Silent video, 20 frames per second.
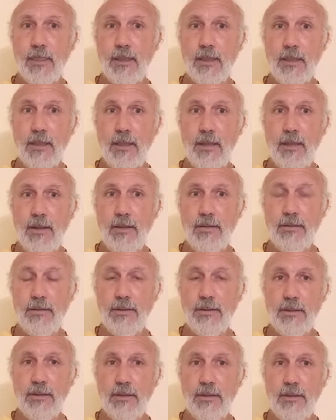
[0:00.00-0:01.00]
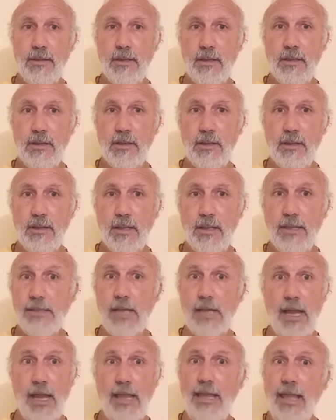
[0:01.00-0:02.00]
You know?
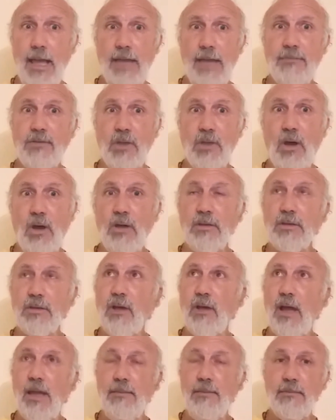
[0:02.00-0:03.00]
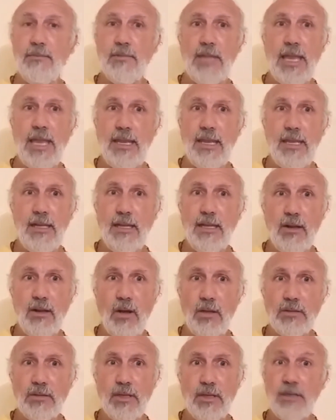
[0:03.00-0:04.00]
I'm taking it
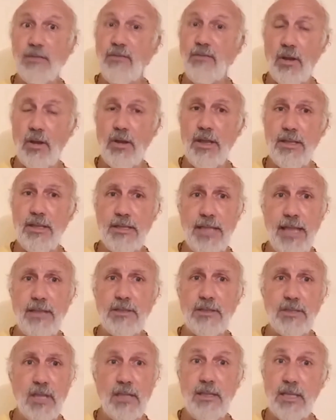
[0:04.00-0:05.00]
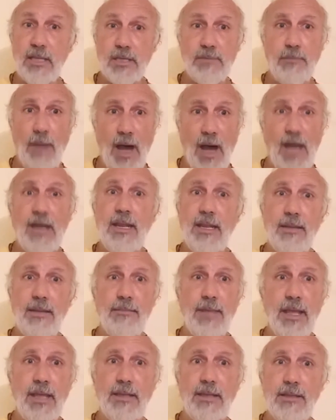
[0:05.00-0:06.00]
also. It's very intense on this body.
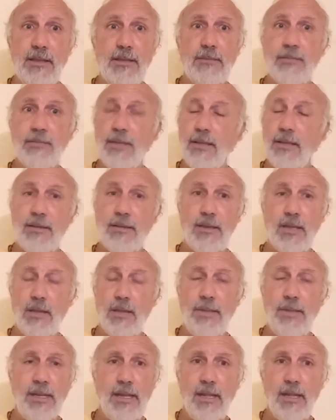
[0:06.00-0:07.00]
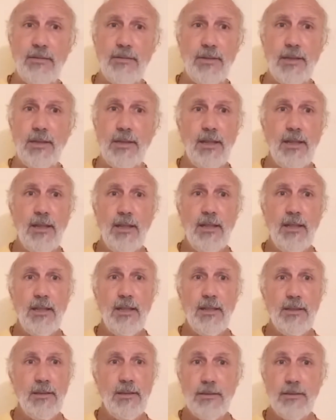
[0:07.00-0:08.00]
You come in there,
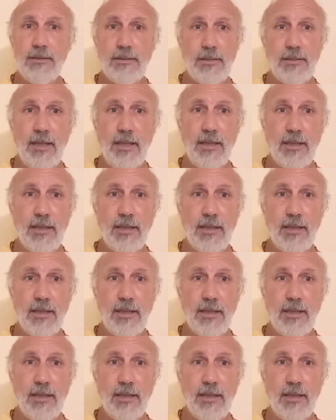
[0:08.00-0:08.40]
it's like,